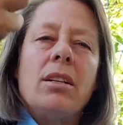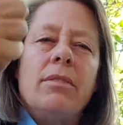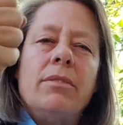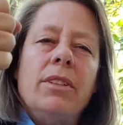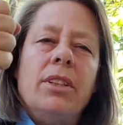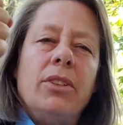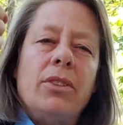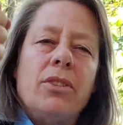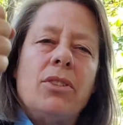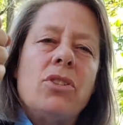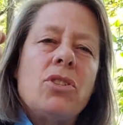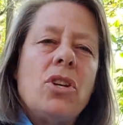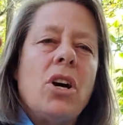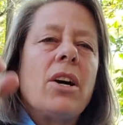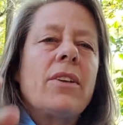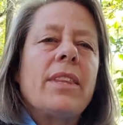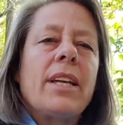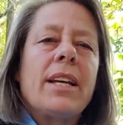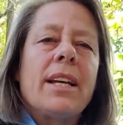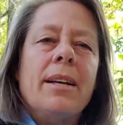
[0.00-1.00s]
you know, the
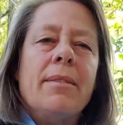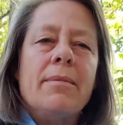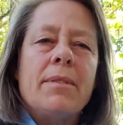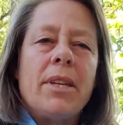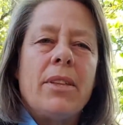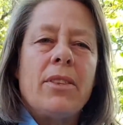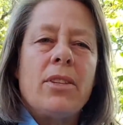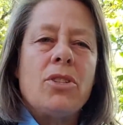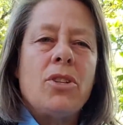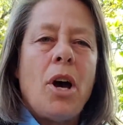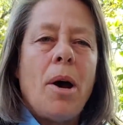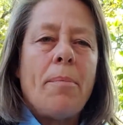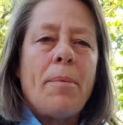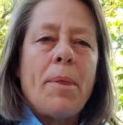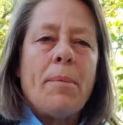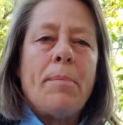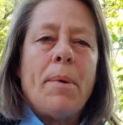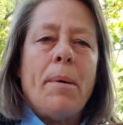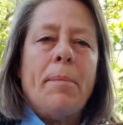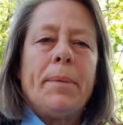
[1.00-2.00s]
stalk that comes at the top of
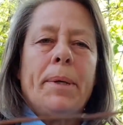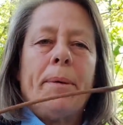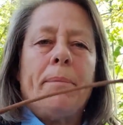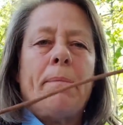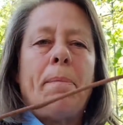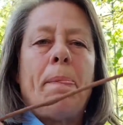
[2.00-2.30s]
the pumpkin.